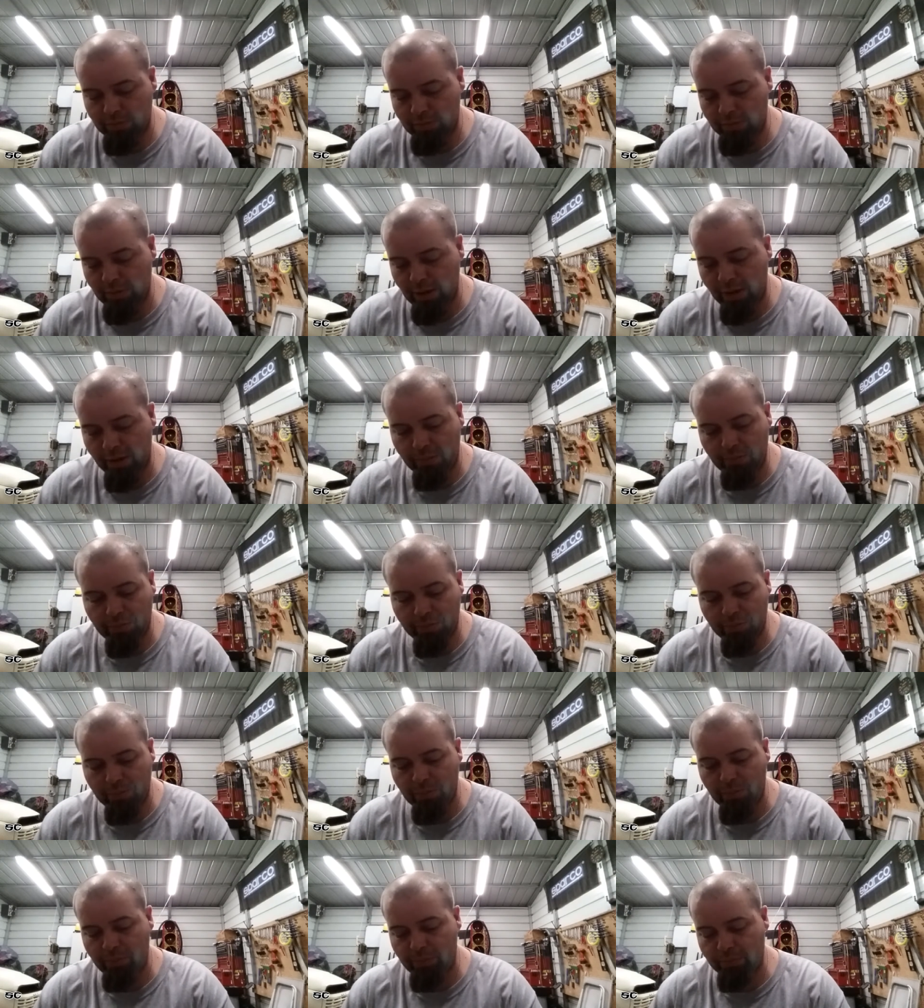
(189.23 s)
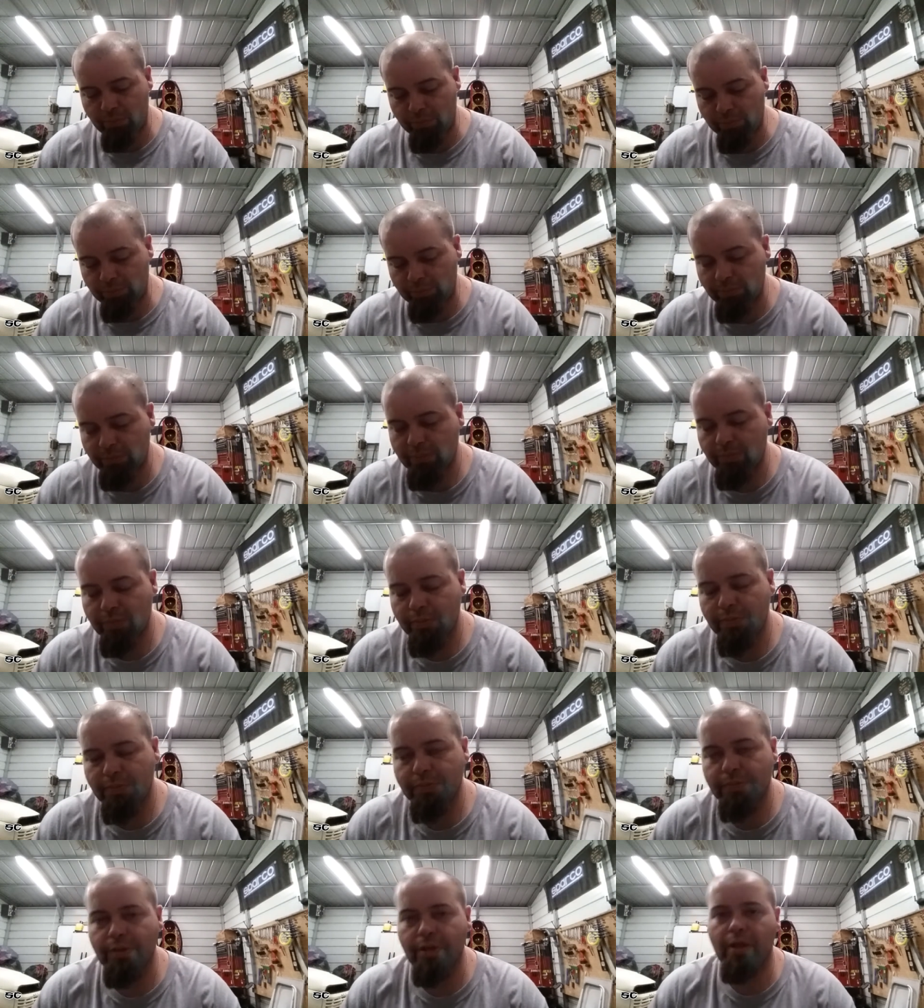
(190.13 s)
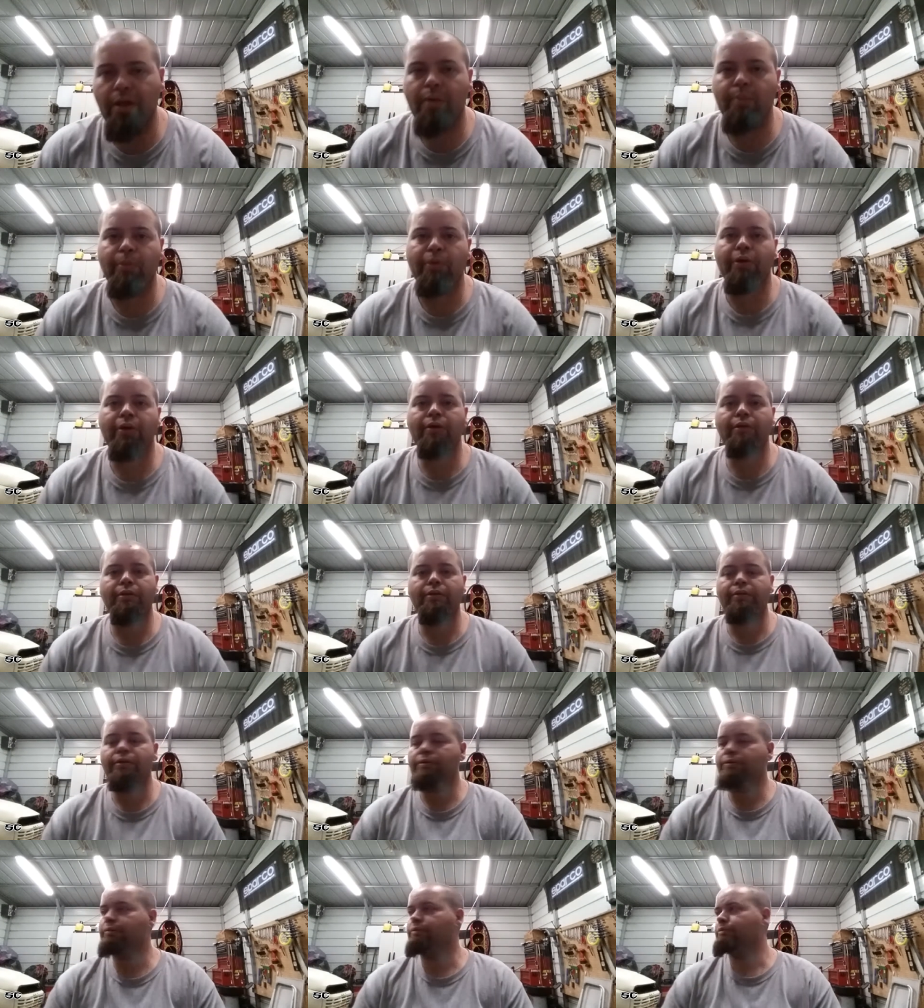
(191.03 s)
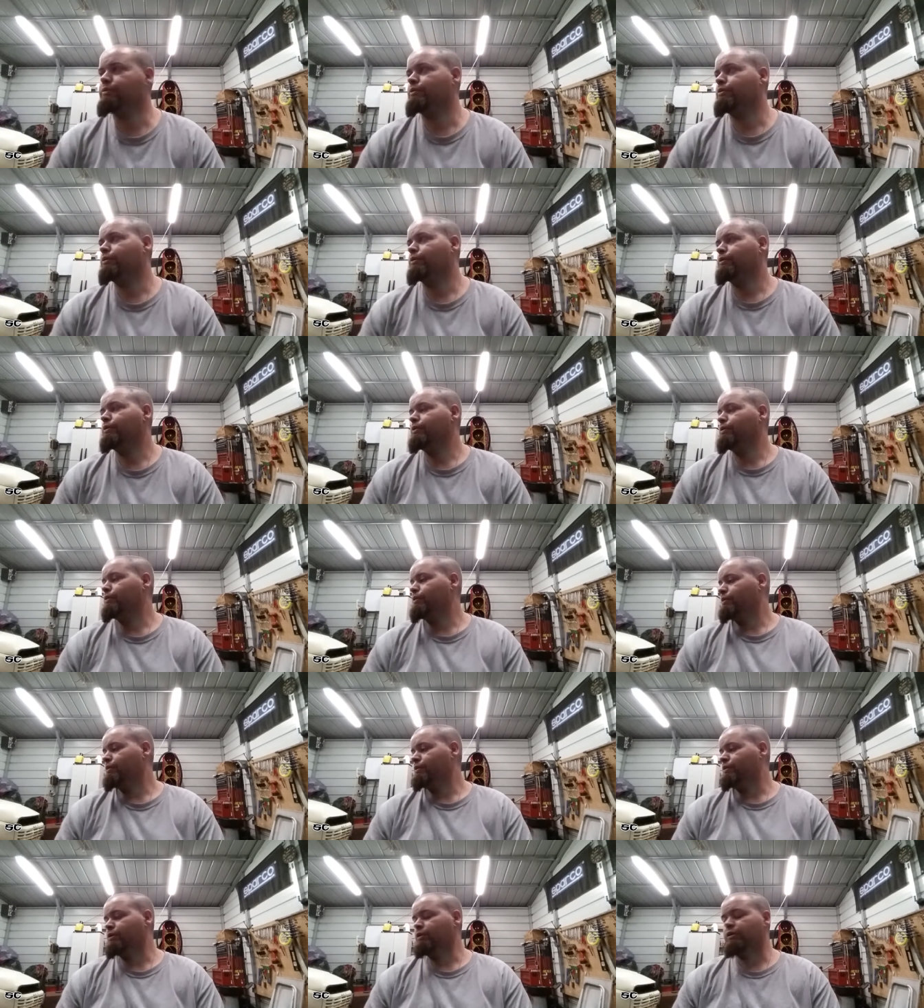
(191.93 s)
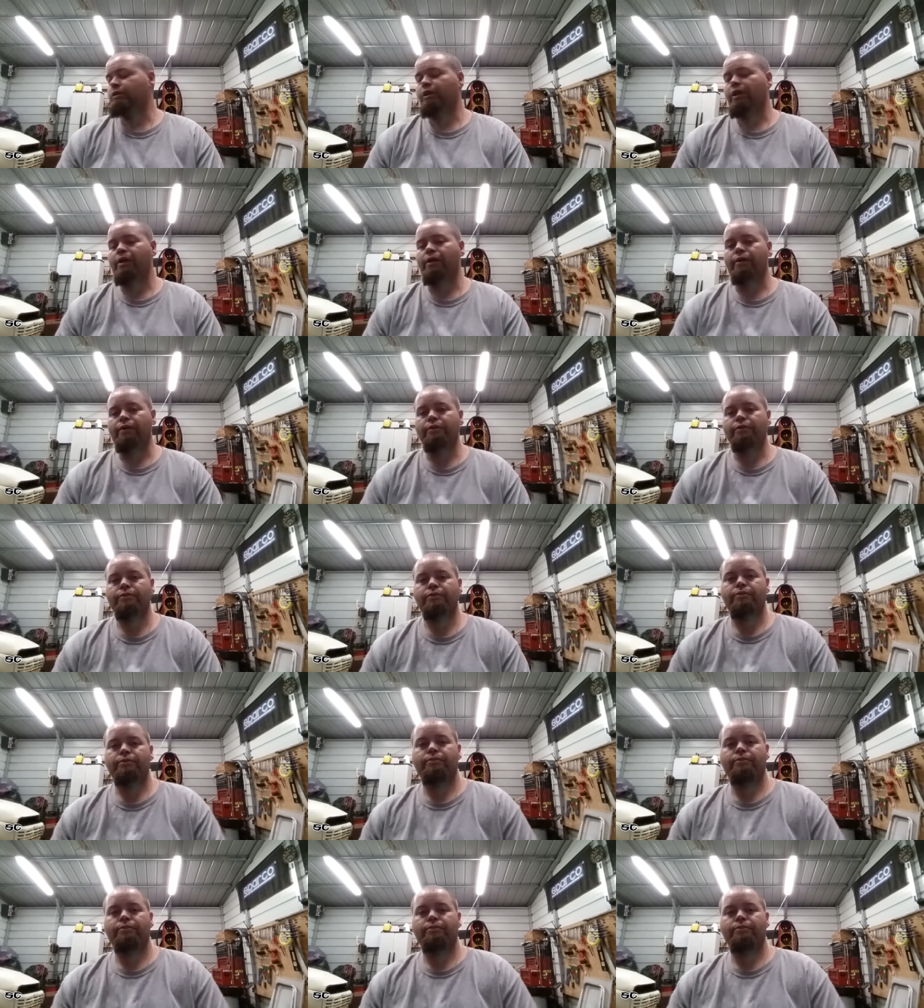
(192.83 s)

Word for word: knock on the door and say, "Hey, bud," you know these chairs.